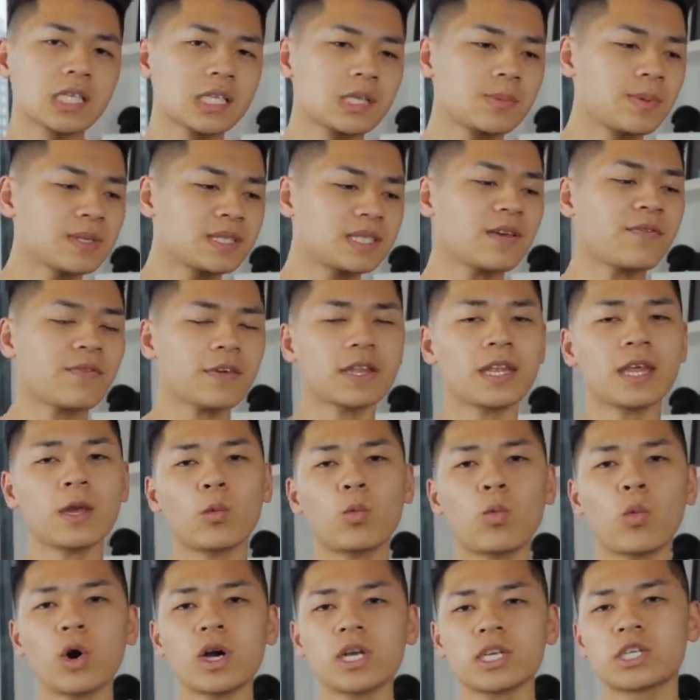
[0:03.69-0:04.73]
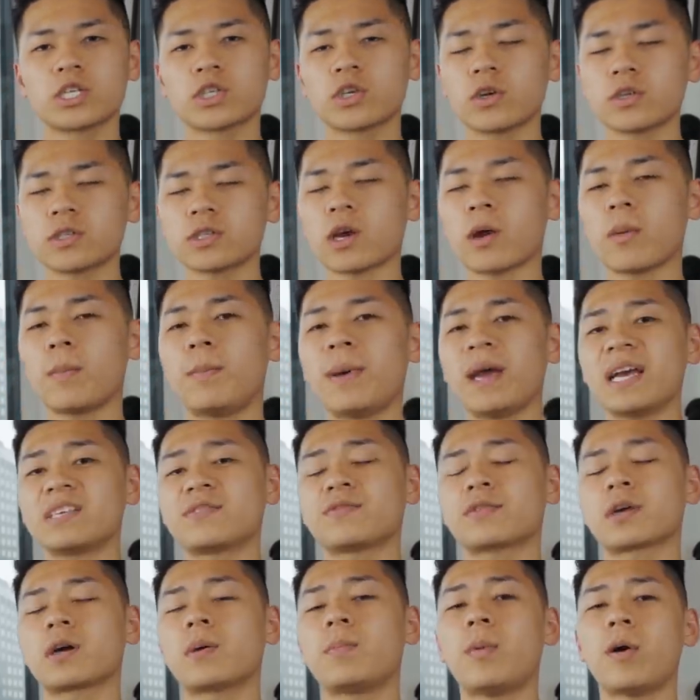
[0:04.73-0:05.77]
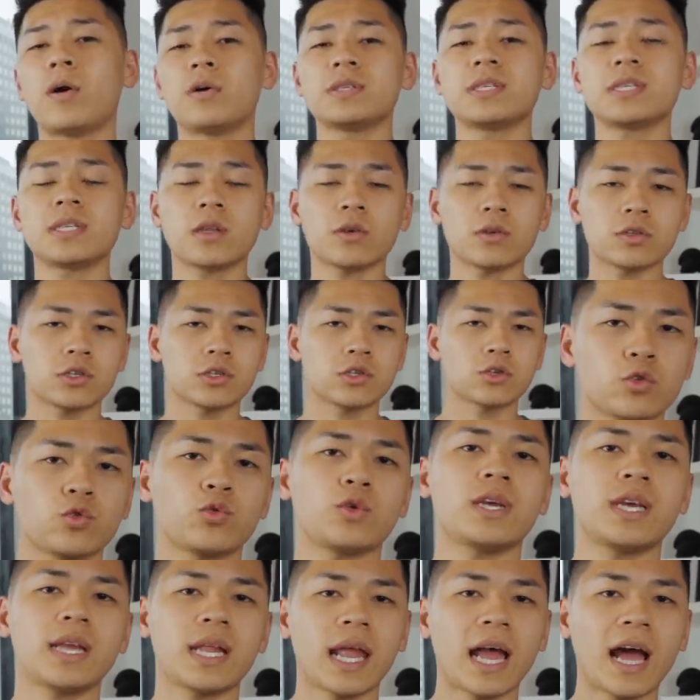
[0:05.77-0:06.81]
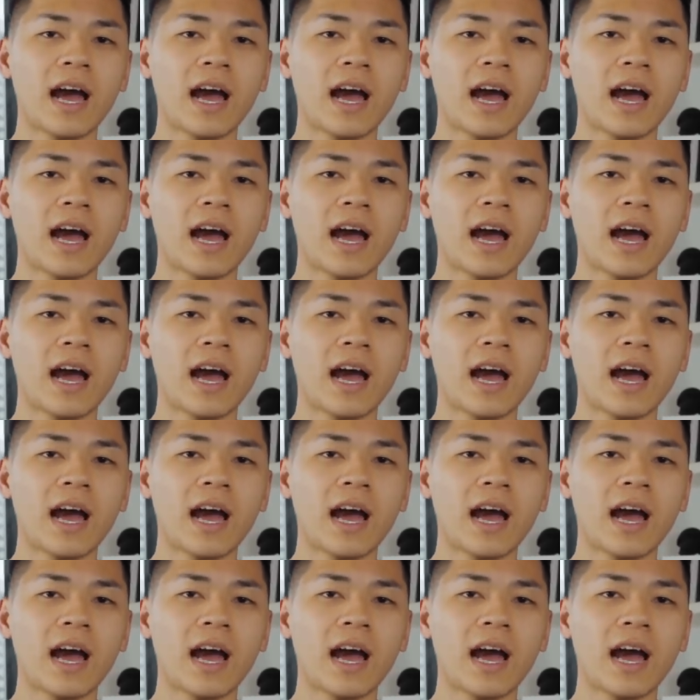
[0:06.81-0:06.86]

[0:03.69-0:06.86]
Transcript: Specifically, what shirts are best for composing those street